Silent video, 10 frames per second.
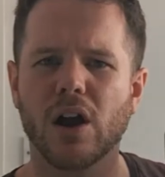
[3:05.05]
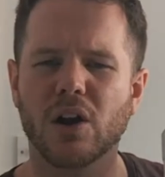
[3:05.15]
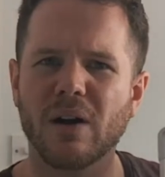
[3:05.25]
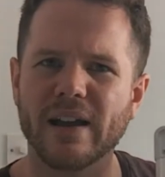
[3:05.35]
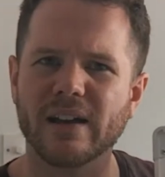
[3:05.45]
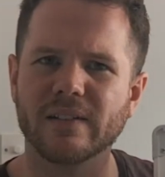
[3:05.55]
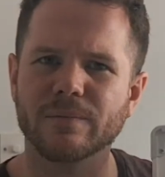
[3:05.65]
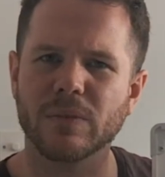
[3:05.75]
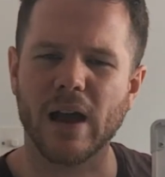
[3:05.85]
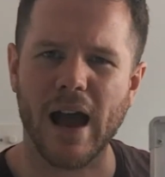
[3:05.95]
quite a
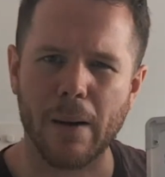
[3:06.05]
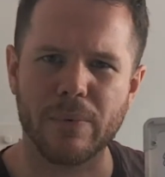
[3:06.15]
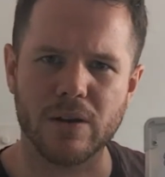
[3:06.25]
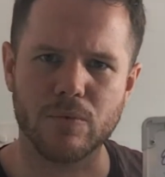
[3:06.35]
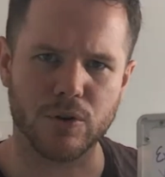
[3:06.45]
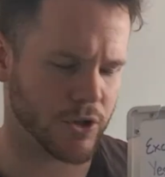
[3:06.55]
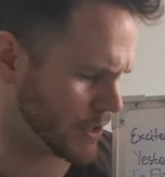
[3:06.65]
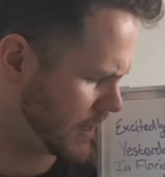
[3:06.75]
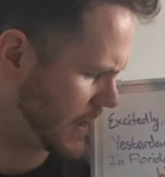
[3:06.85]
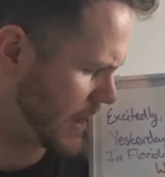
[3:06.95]
happy
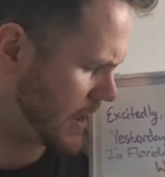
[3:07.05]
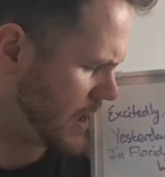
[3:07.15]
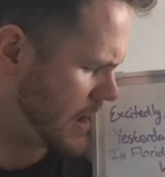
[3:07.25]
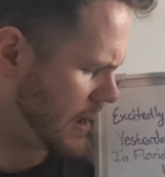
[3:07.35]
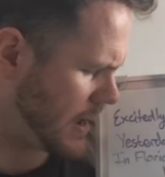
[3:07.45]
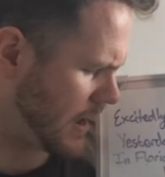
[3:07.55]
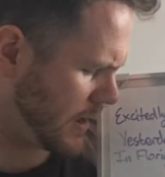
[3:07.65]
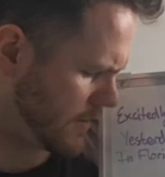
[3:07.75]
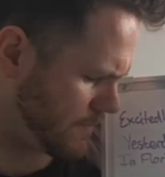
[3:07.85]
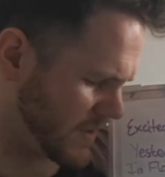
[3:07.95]
emotion there,
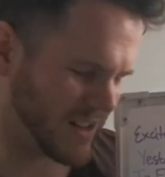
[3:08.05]
a